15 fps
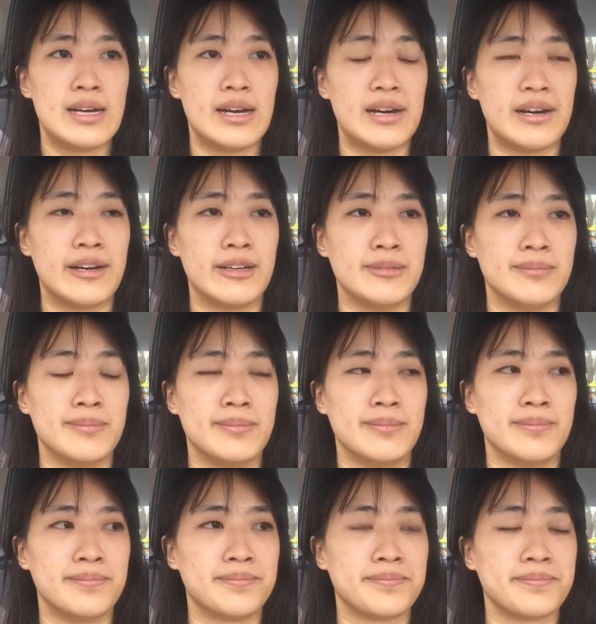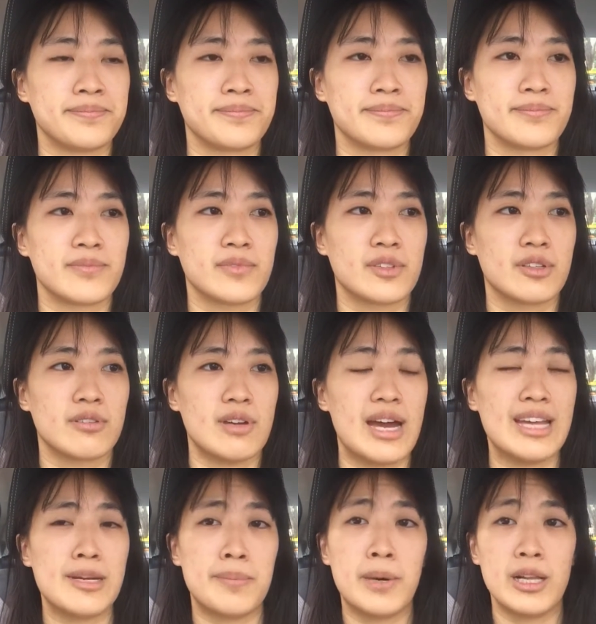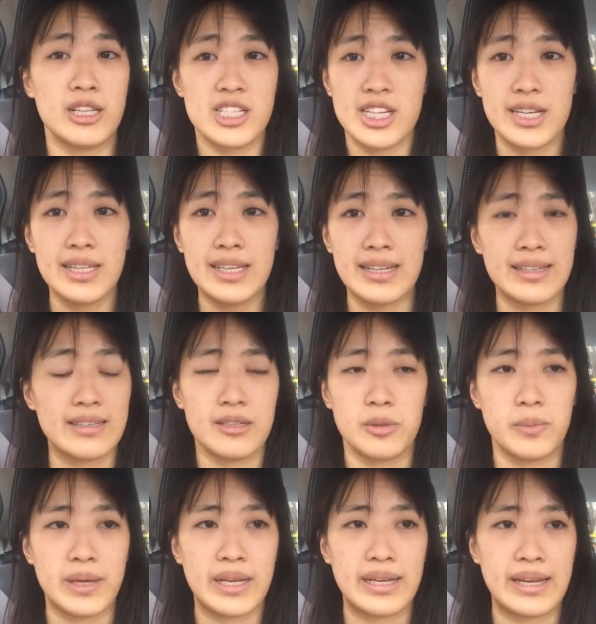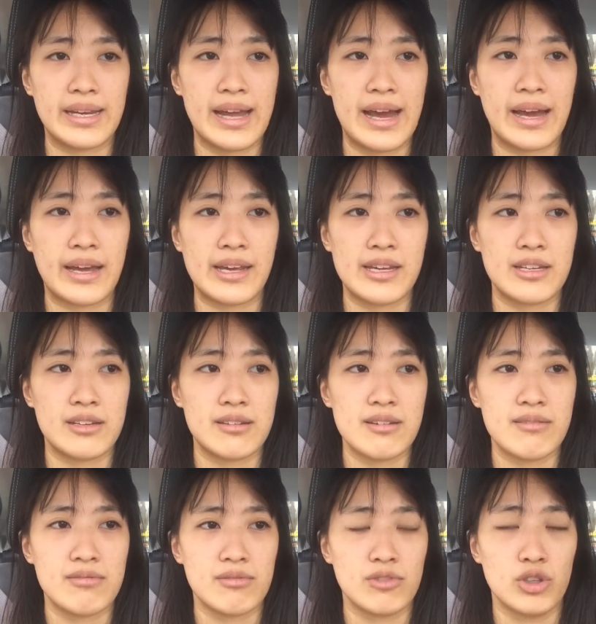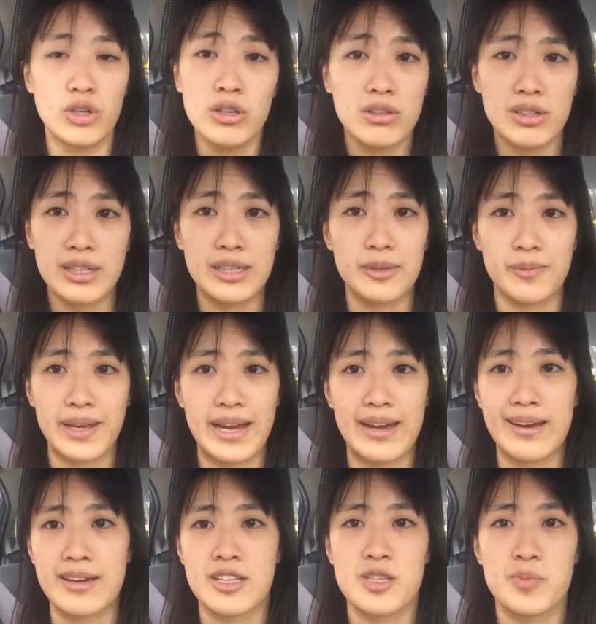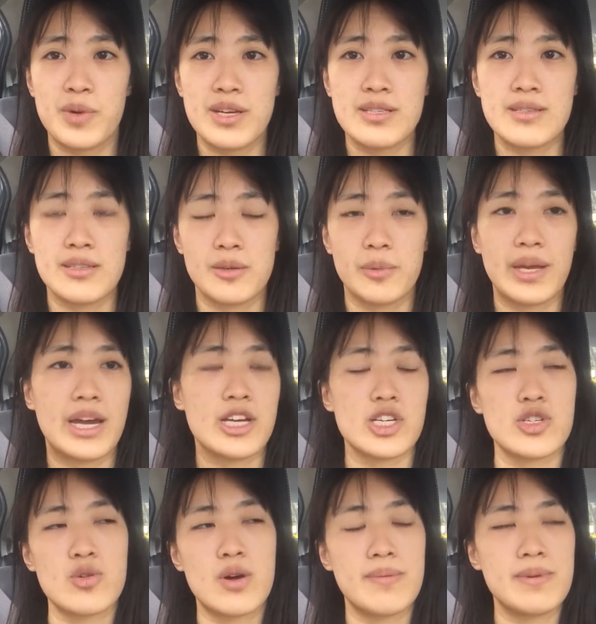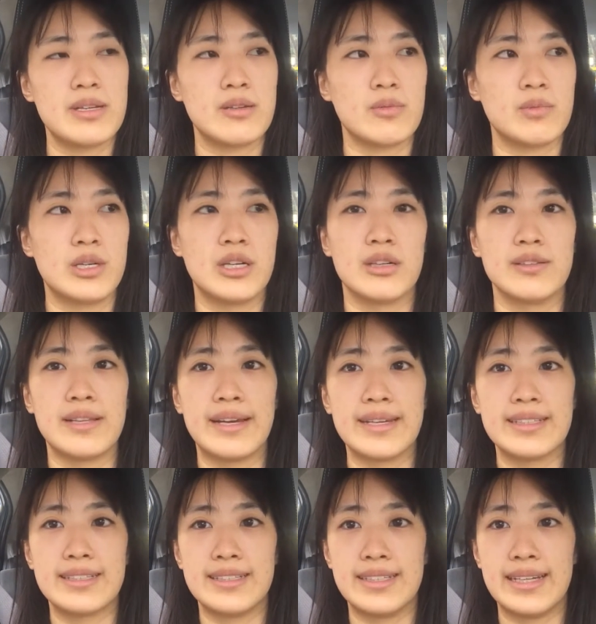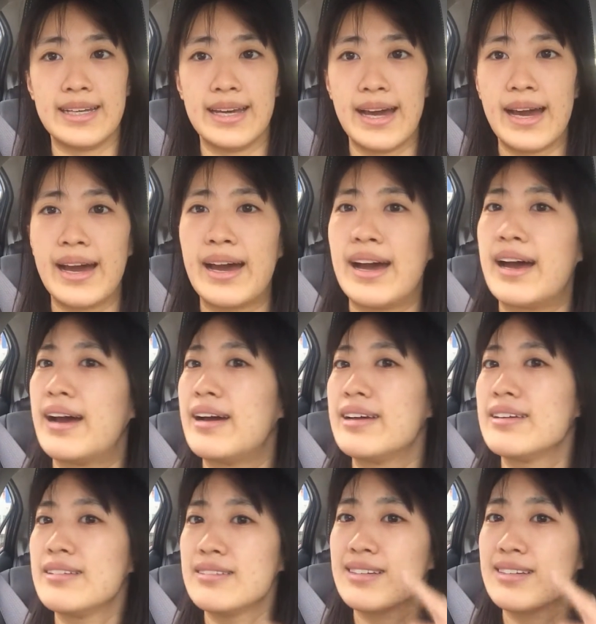unapologetic in the way that I look, in the way I express, in the way I show up in the world. Like today, you